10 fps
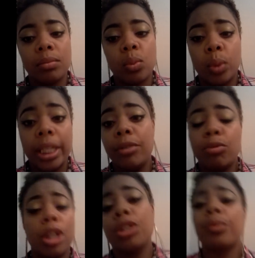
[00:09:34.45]
weave
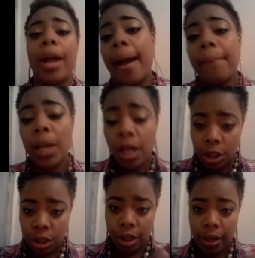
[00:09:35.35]
wonder wrap
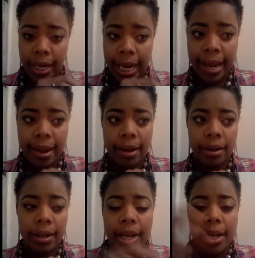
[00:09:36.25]
to your hair,
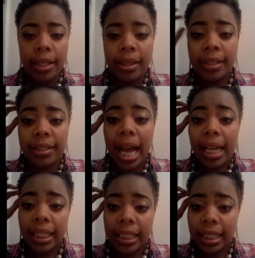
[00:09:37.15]
the stocking
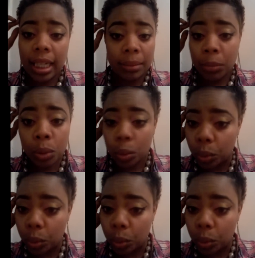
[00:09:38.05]
isn't gonna move